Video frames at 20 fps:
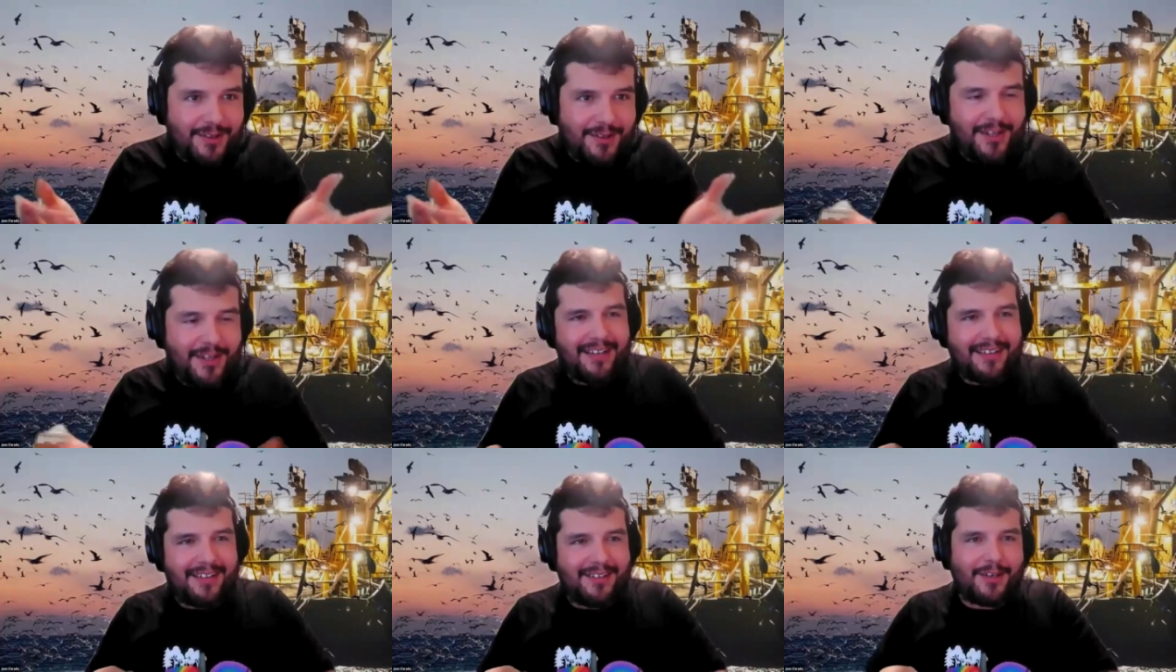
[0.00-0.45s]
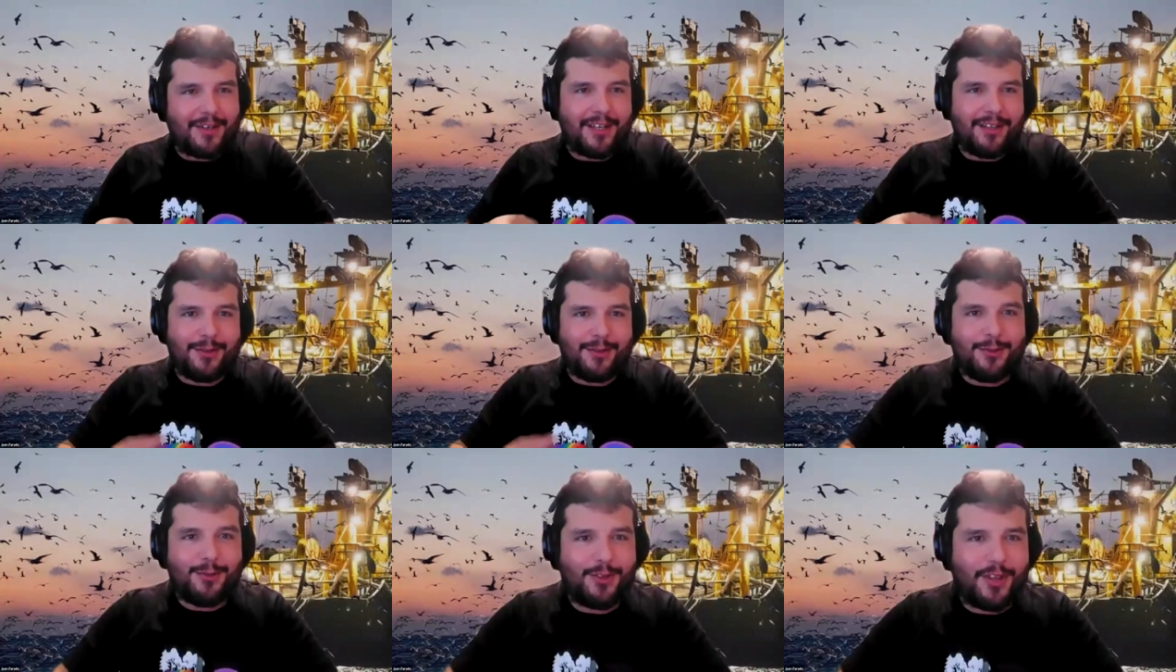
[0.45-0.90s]
You
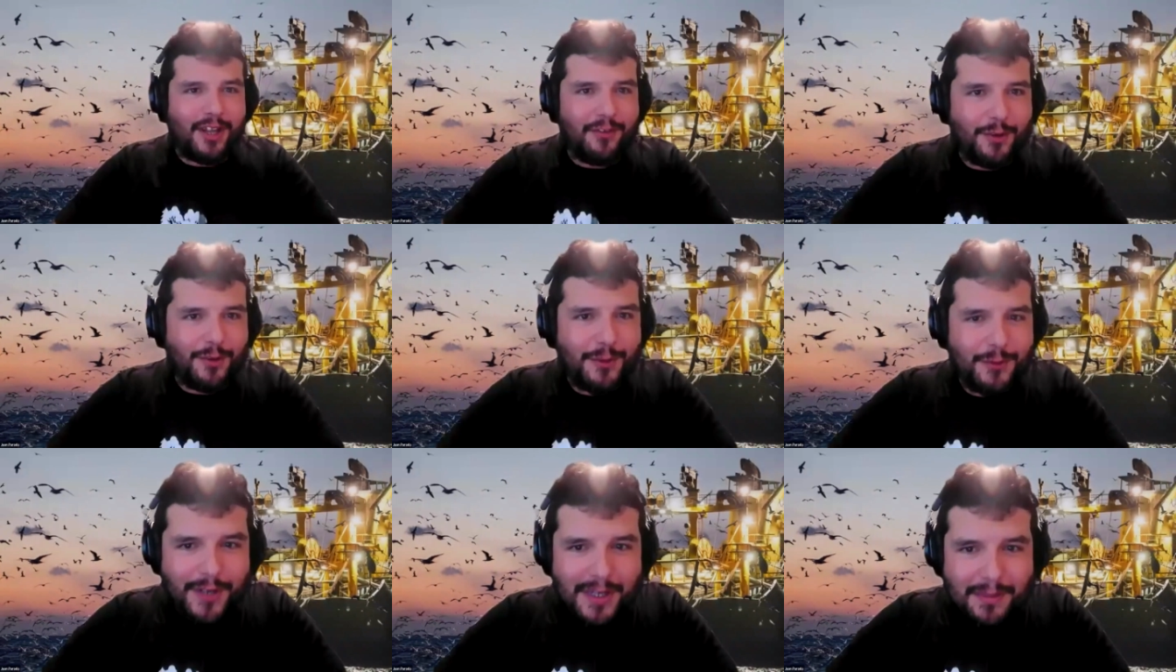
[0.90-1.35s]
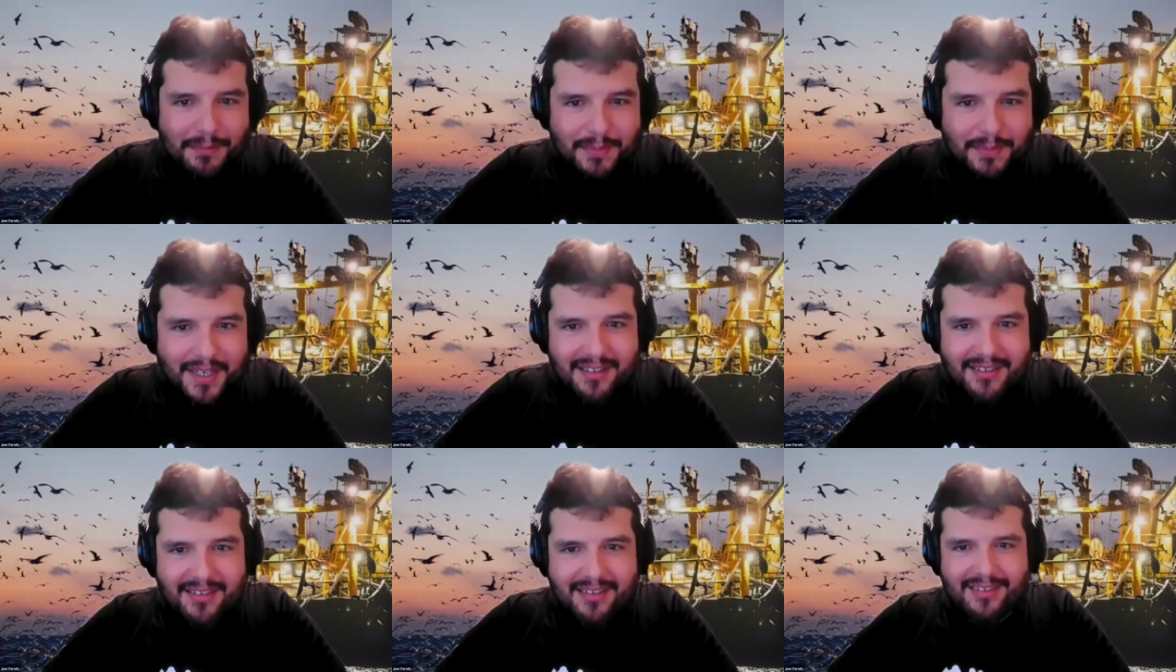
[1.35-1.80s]
can do stuff with
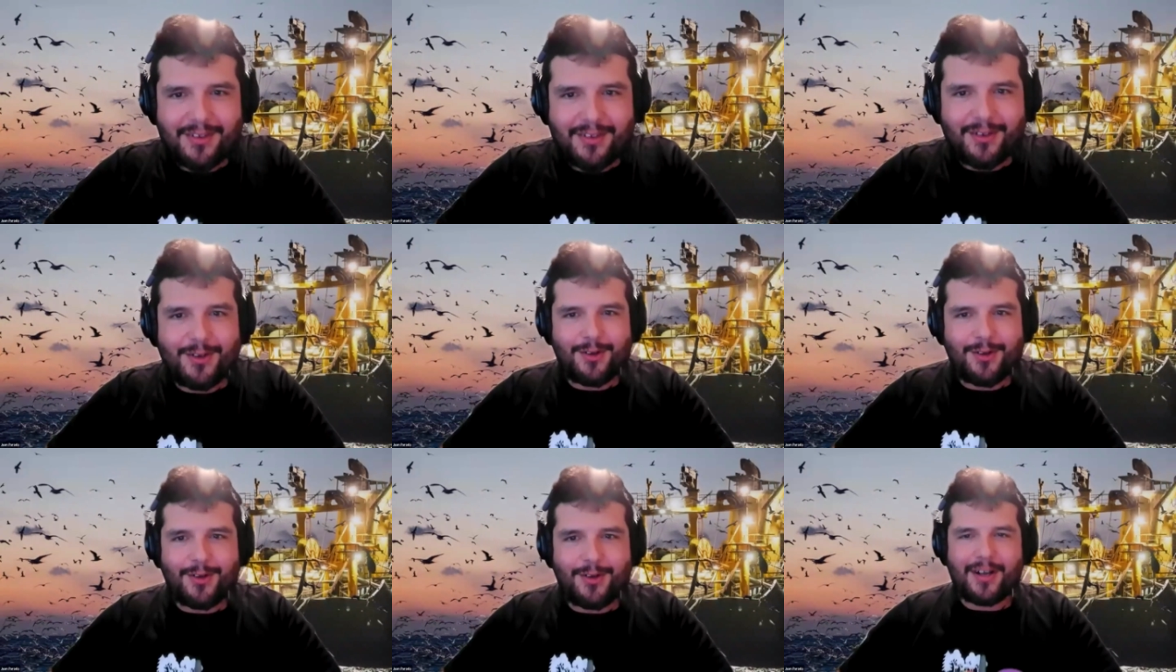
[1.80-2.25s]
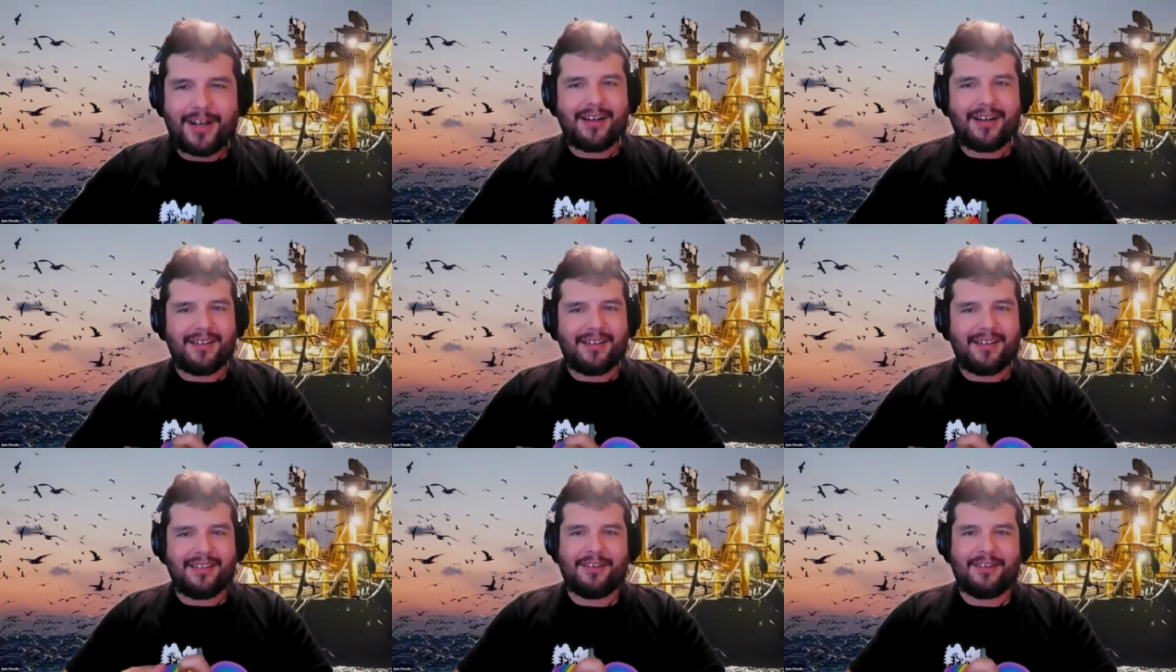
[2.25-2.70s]
Greenpeace, so
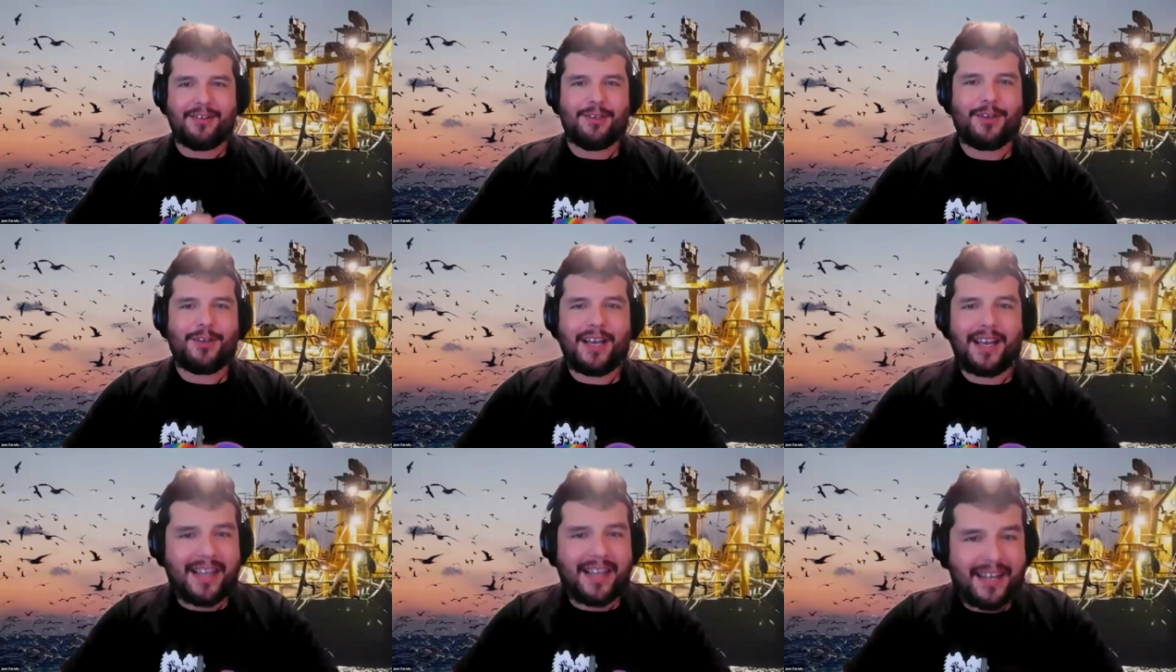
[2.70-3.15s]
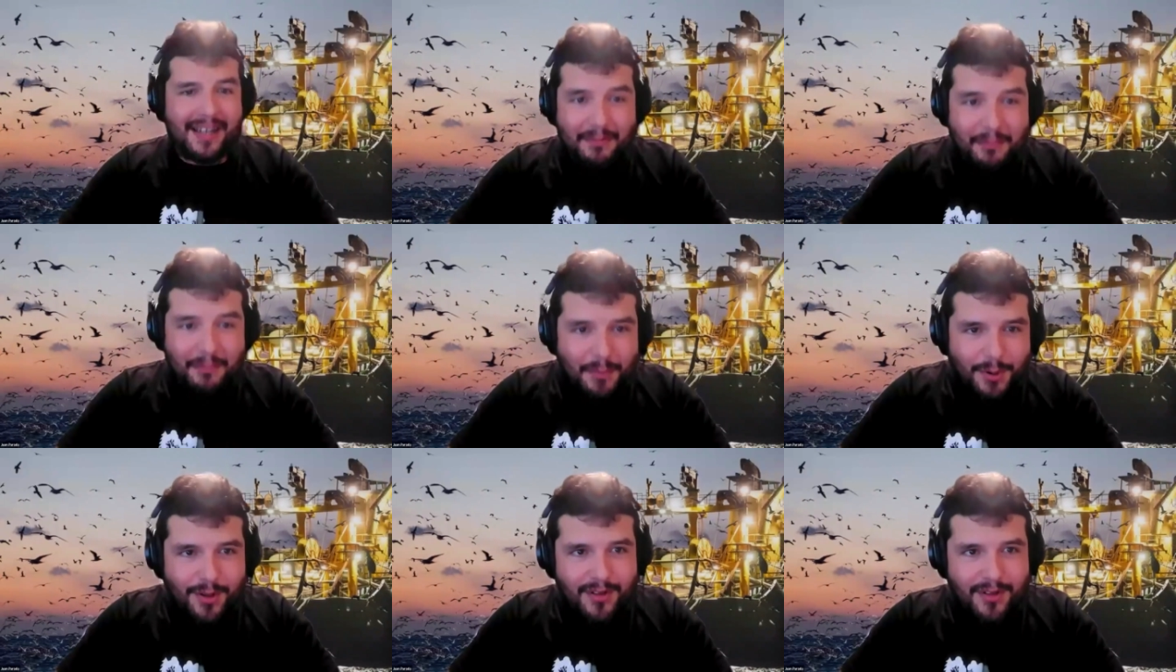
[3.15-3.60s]
you can get
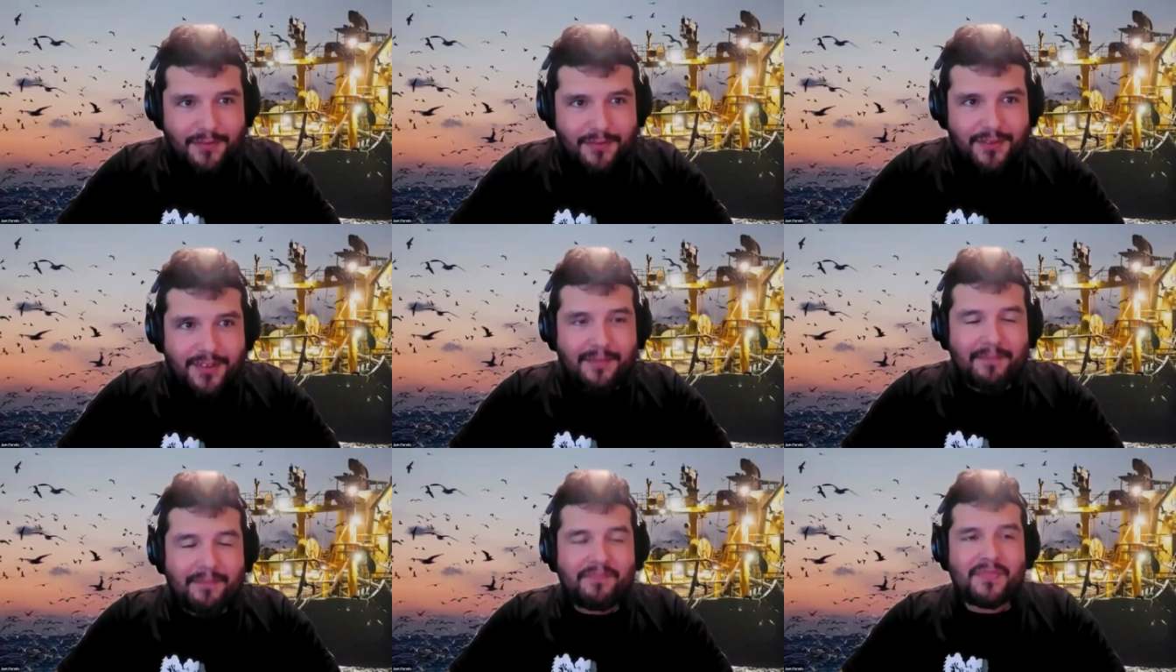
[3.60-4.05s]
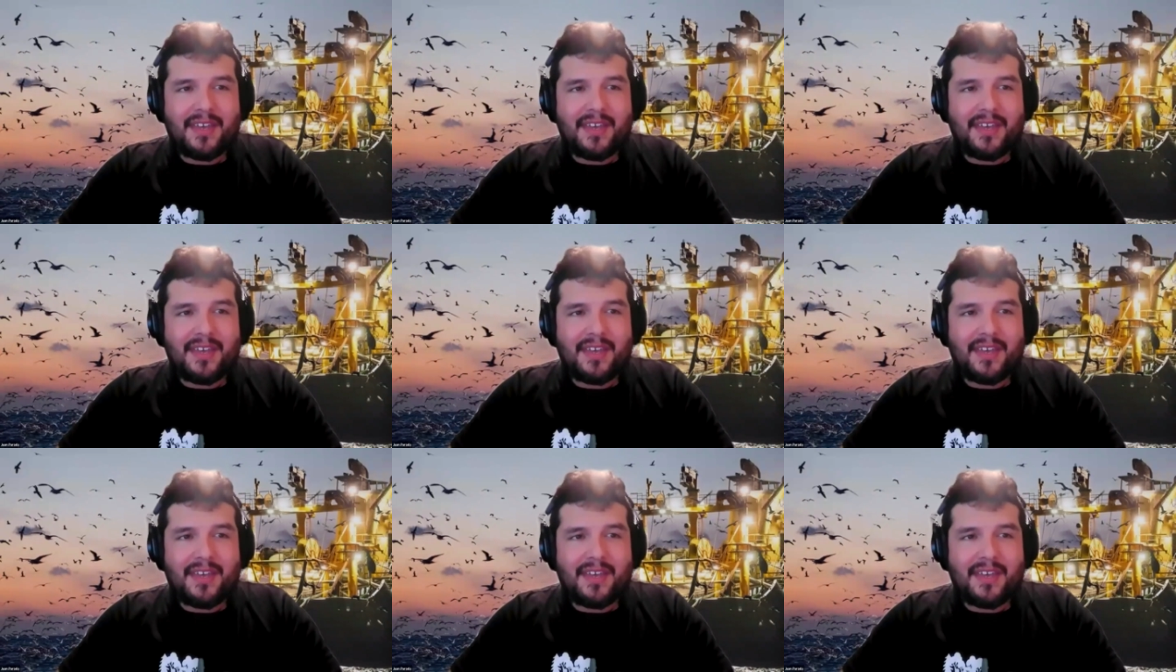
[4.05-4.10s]
involved,